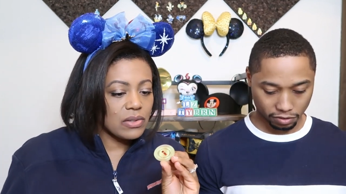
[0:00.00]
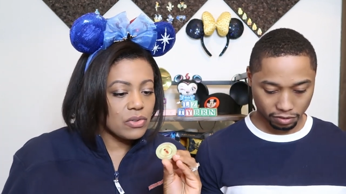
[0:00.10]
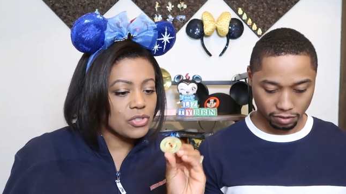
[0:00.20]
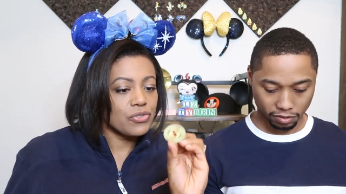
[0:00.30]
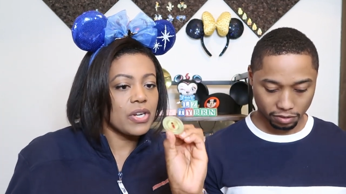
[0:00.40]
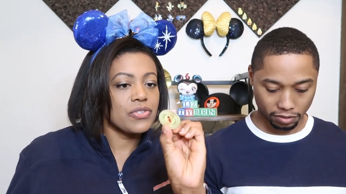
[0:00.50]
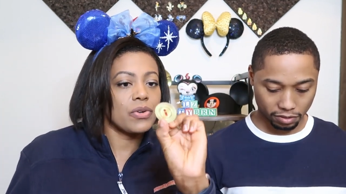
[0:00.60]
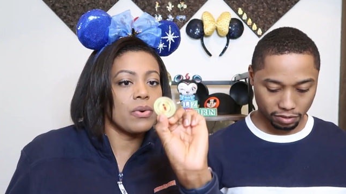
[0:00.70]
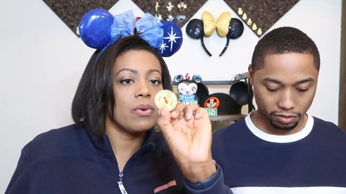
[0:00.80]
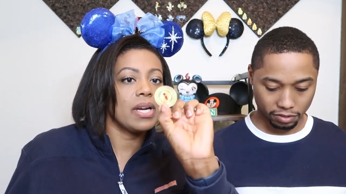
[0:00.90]
Speaker 1: a little
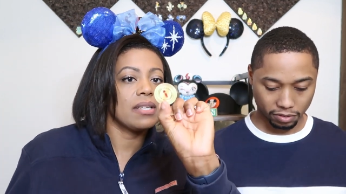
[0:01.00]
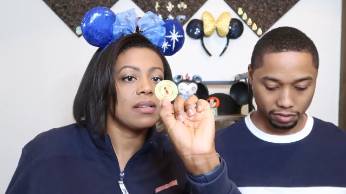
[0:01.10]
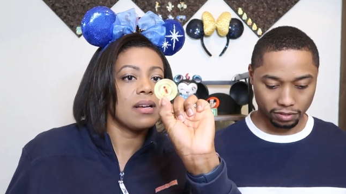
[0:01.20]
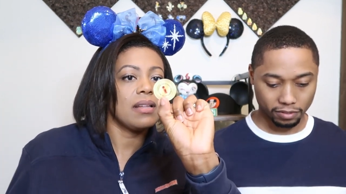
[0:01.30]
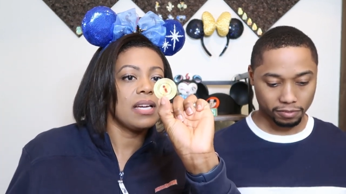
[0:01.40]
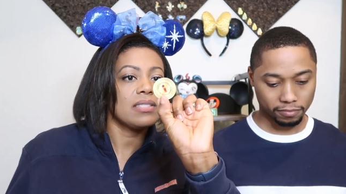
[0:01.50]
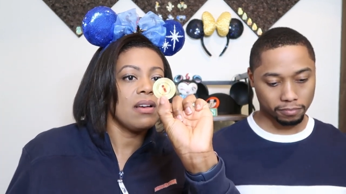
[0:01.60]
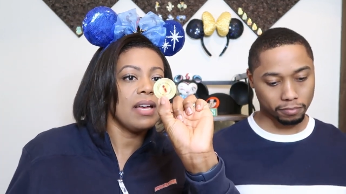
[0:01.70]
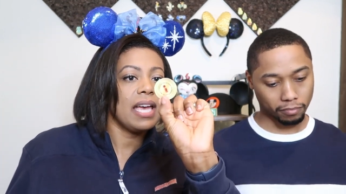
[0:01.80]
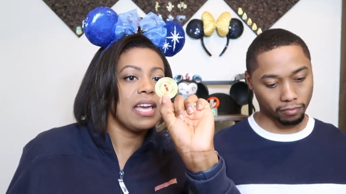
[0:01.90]
treasure coin. Collect
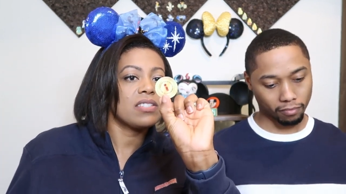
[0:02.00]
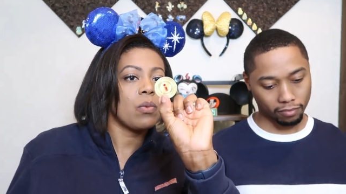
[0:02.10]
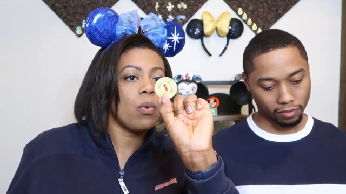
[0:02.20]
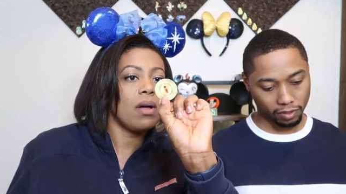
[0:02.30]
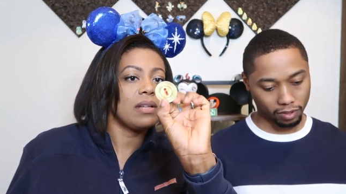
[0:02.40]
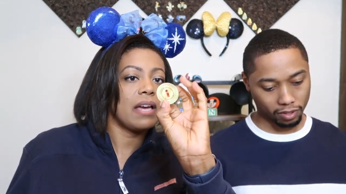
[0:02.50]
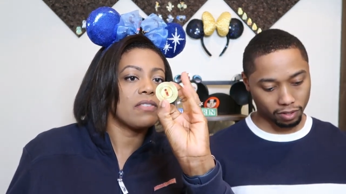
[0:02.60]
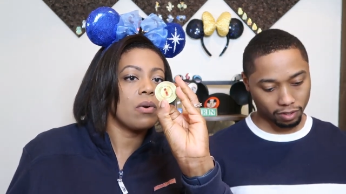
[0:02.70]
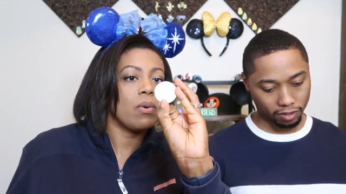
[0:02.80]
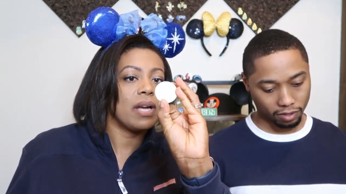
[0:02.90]
all 8 Walt
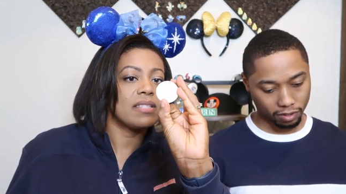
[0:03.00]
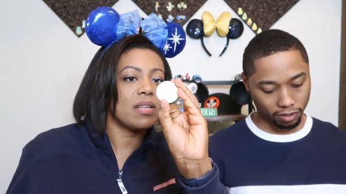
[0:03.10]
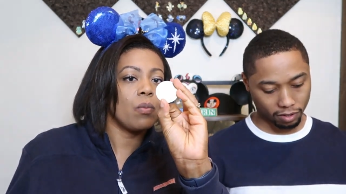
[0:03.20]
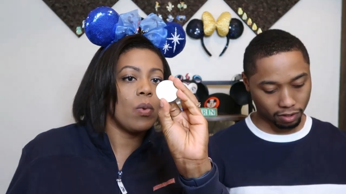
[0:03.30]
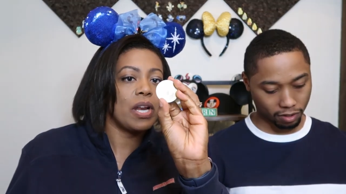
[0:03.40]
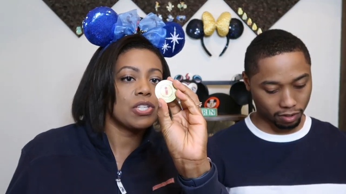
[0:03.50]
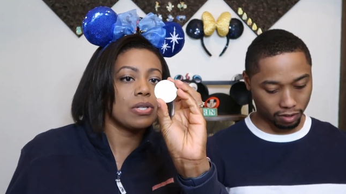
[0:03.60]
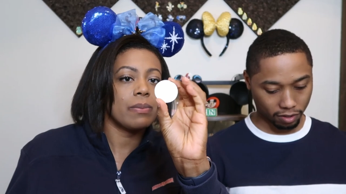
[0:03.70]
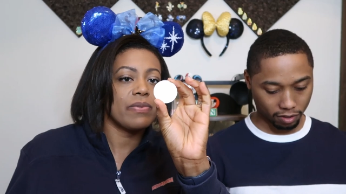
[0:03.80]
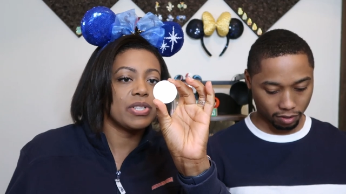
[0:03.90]
Life coins and win a
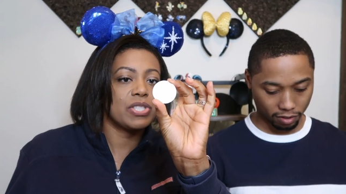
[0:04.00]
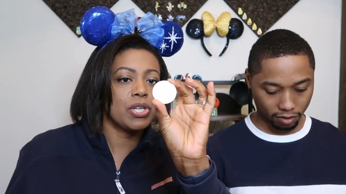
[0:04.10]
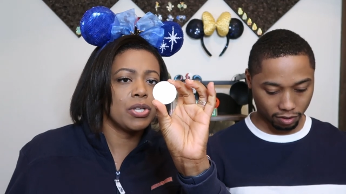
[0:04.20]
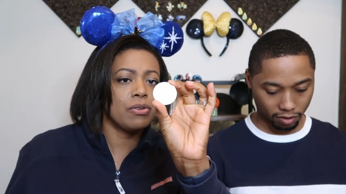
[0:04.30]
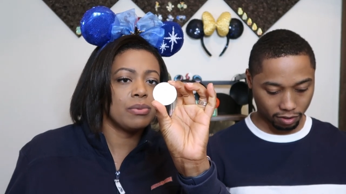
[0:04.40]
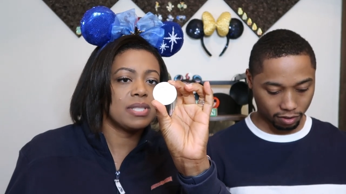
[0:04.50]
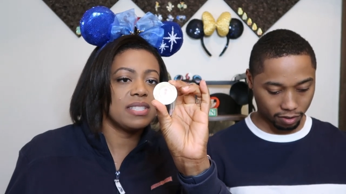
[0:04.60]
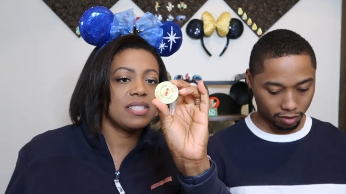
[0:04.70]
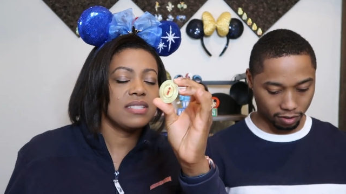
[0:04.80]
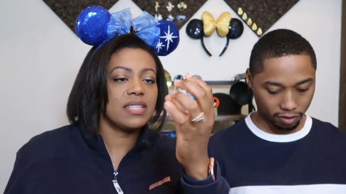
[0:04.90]
trip for 2 to
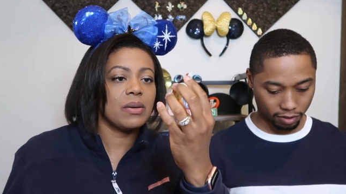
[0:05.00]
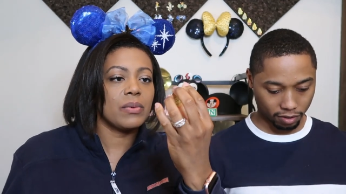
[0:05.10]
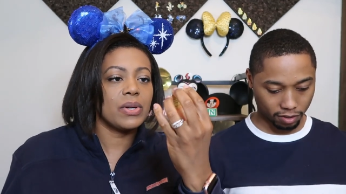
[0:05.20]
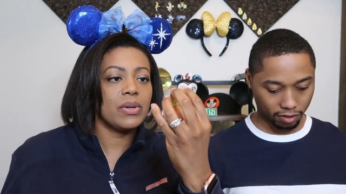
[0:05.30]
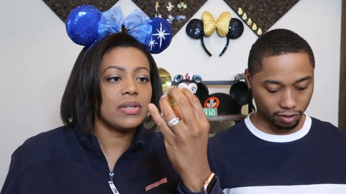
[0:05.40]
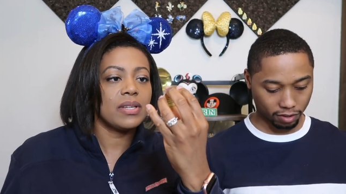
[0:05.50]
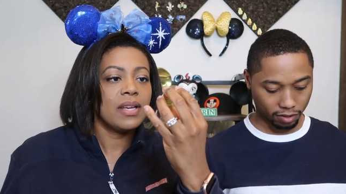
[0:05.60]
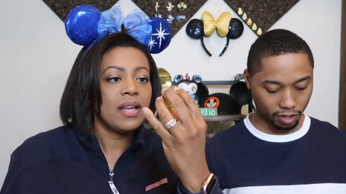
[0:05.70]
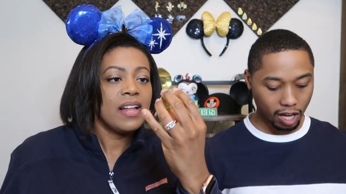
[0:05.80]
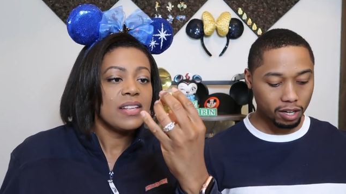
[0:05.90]
Disney World.
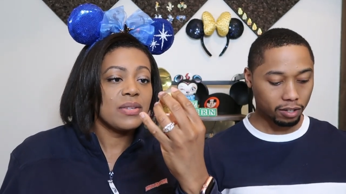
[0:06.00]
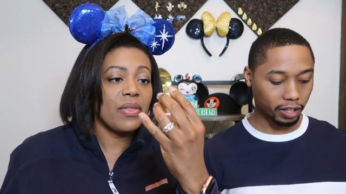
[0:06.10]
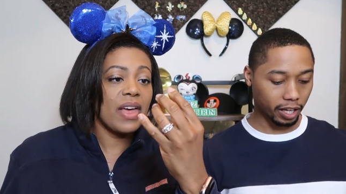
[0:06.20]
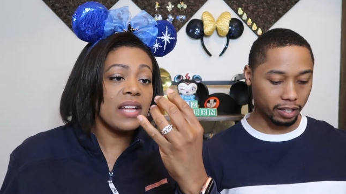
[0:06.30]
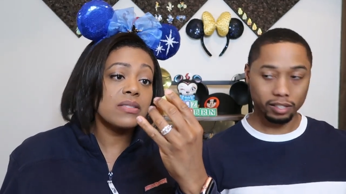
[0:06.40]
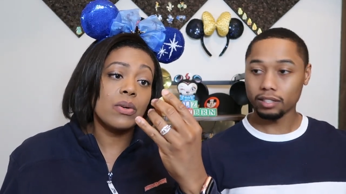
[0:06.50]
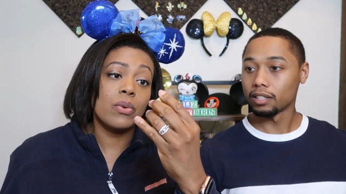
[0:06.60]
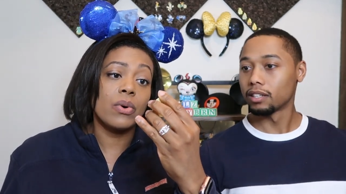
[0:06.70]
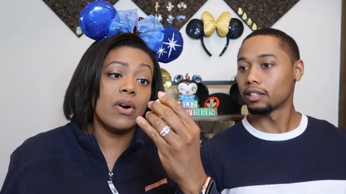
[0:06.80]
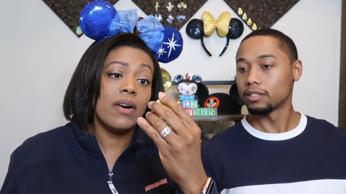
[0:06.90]
Speaker 2: Oh, so okay. That's
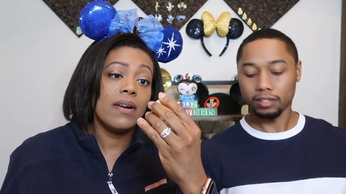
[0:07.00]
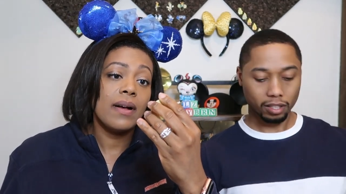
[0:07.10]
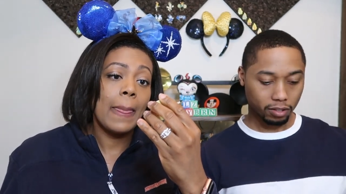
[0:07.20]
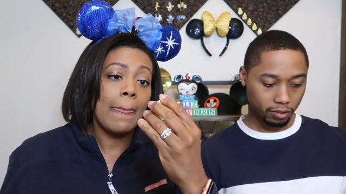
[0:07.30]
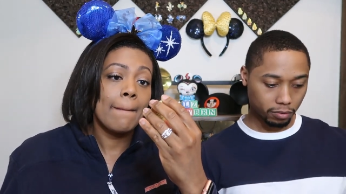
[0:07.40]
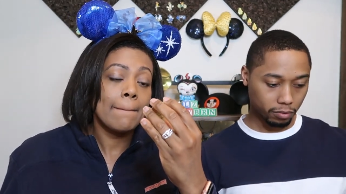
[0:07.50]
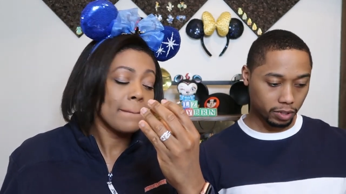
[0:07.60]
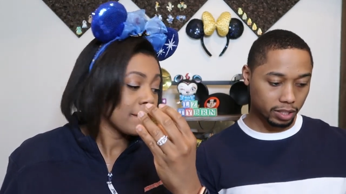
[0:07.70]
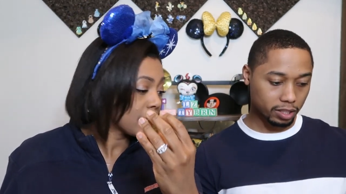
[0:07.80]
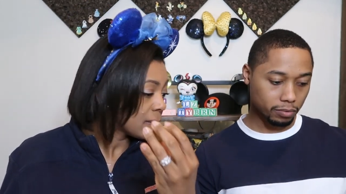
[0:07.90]
cool. So
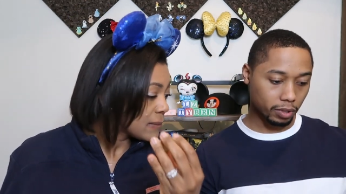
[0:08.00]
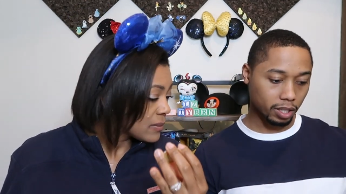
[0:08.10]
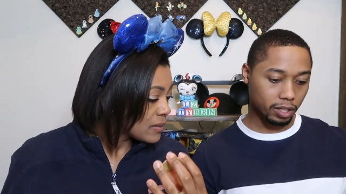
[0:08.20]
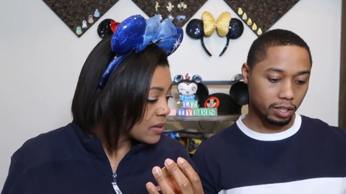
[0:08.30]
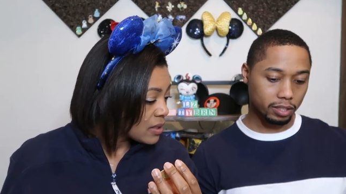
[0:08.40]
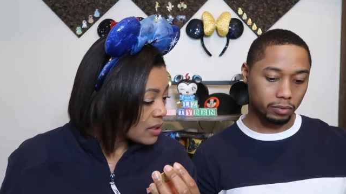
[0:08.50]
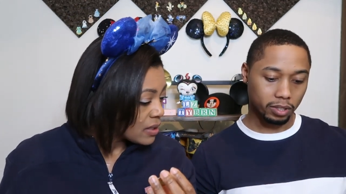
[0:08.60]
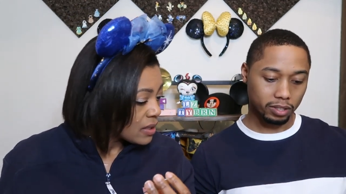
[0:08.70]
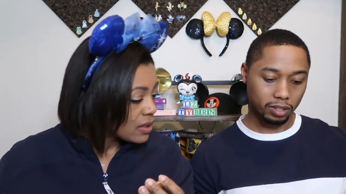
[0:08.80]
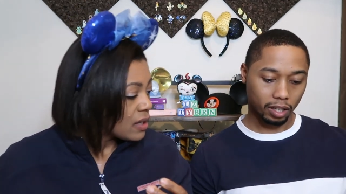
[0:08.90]
this is what it is. What
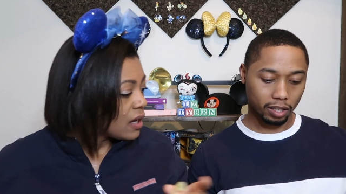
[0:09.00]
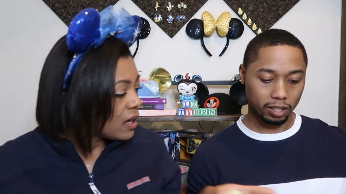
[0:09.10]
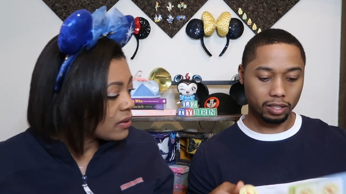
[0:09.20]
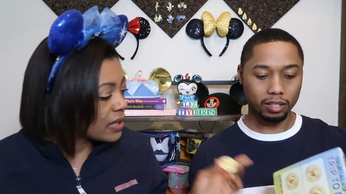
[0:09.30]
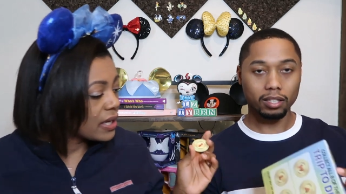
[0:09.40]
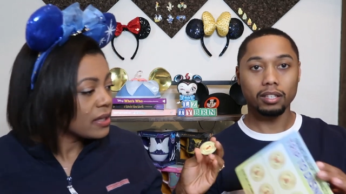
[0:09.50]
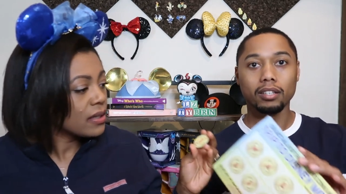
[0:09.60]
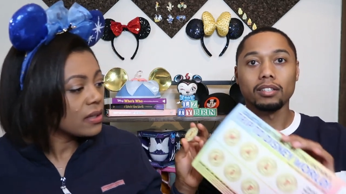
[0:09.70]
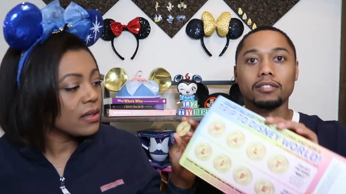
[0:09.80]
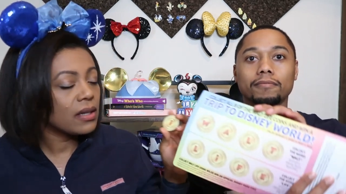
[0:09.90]
it looks like.
Speaker 1: Oh, okay.
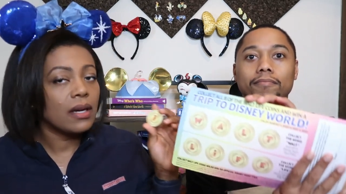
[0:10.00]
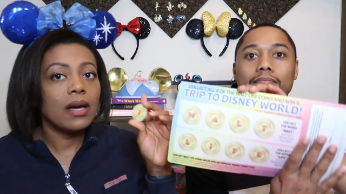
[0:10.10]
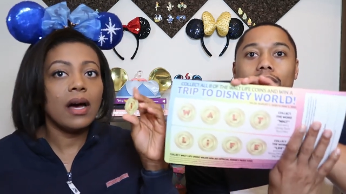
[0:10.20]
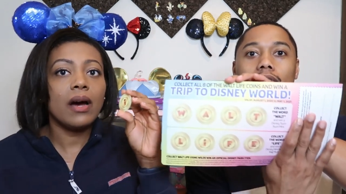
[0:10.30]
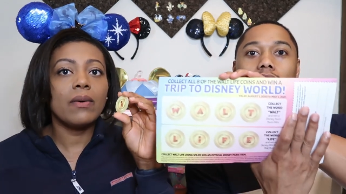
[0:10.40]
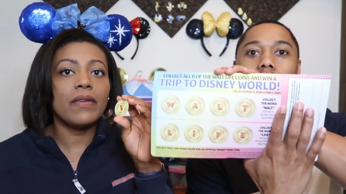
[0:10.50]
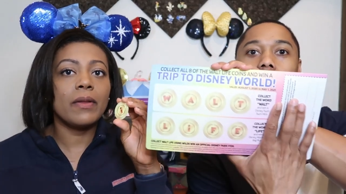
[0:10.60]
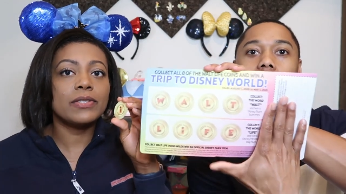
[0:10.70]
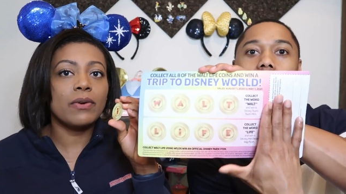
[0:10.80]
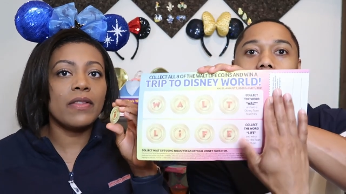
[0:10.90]

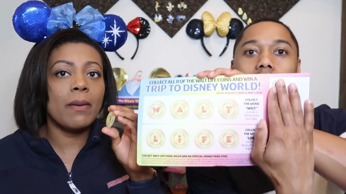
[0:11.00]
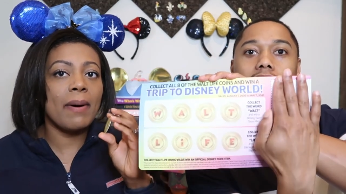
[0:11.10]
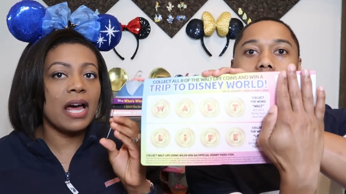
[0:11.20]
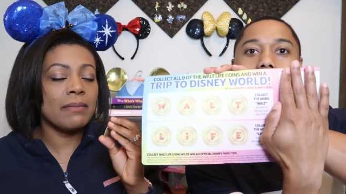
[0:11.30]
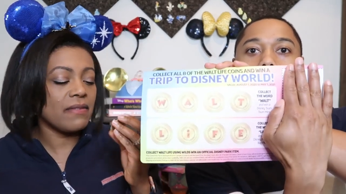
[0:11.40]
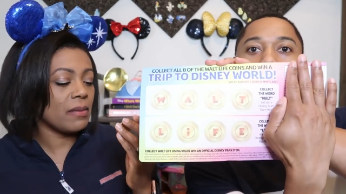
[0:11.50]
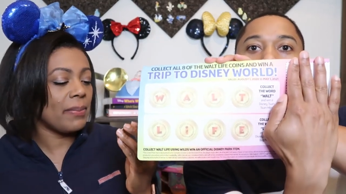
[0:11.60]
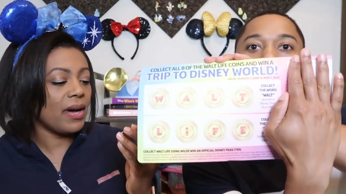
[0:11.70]
Oh, so on the bottom of the